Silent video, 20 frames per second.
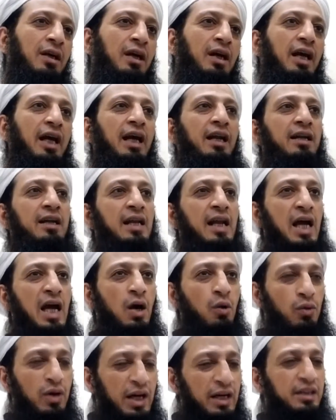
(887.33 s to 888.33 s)
And
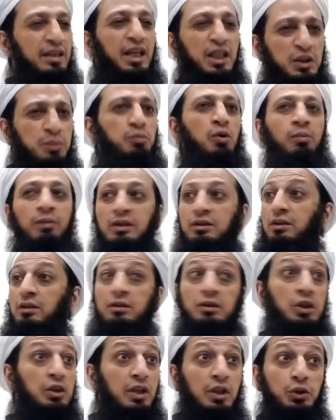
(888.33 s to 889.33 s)
now, at this
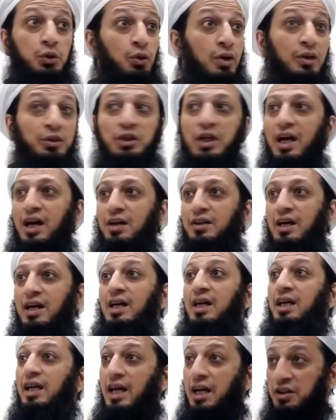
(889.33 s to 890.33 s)
moment, she just took her shahada.
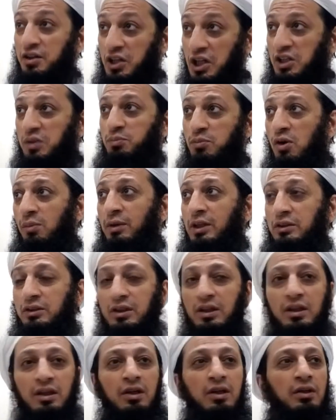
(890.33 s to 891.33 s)
At this moment,
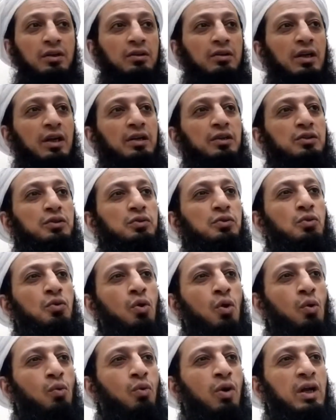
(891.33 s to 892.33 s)
there is
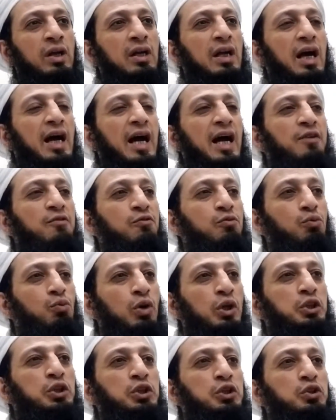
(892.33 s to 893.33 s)
no one I
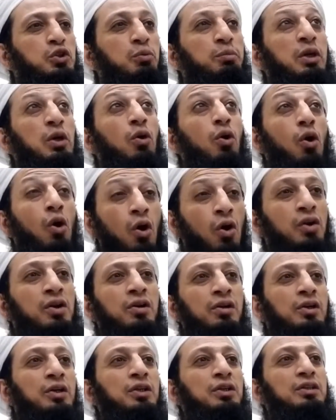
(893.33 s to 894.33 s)
wish to be
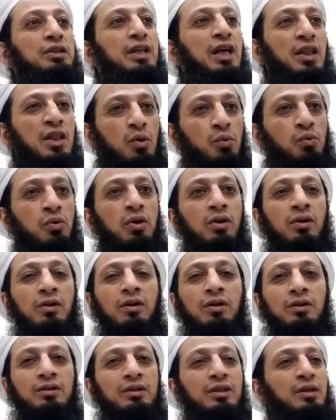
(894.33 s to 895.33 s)
honored in the
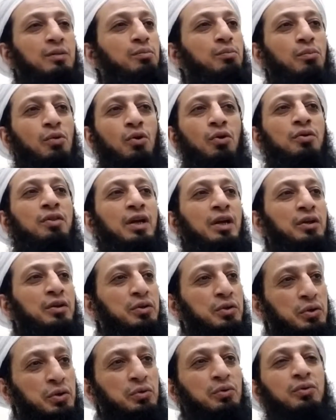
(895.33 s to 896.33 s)
world more than
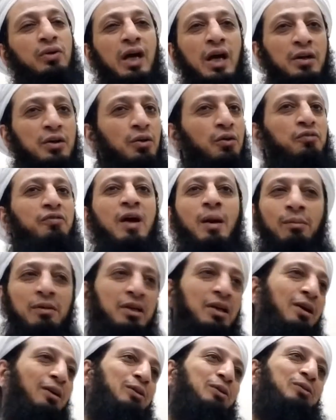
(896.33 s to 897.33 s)
you and your family,
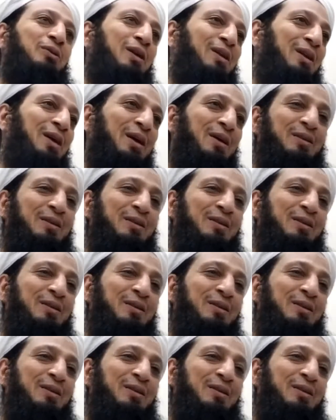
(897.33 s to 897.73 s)
Ya Rasulullah.